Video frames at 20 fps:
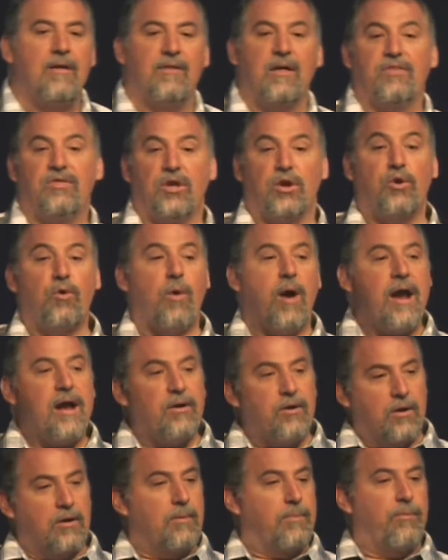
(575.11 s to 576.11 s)
that the
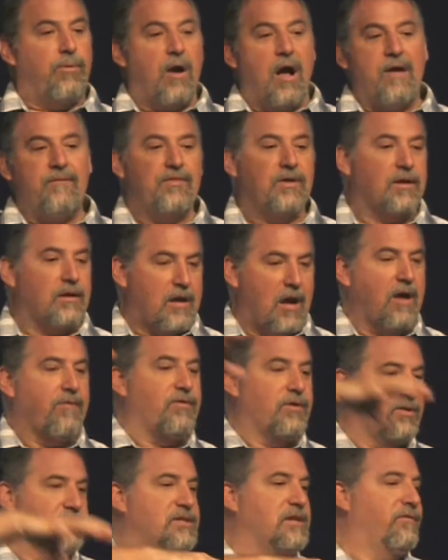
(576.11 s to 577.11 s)
greater prophet
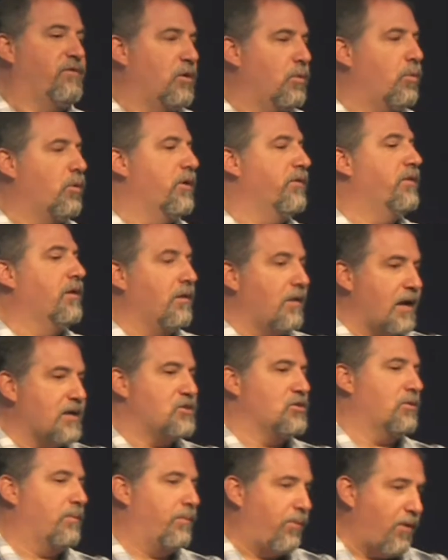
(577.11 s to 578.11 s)
covers, if you would, the
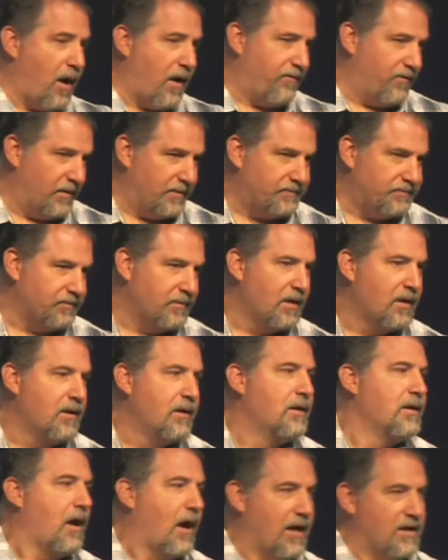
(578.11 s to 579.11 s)
lesser prophet.
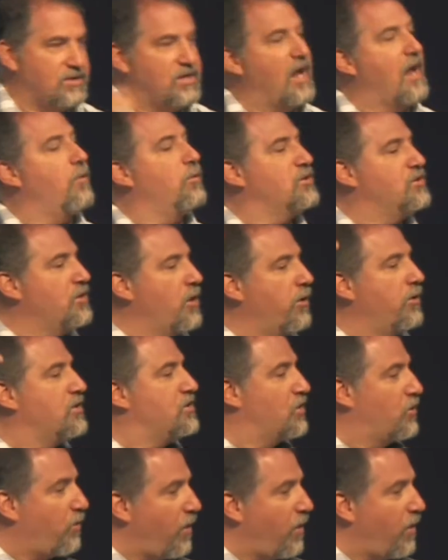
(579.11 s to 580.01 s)
Isaiah was known as a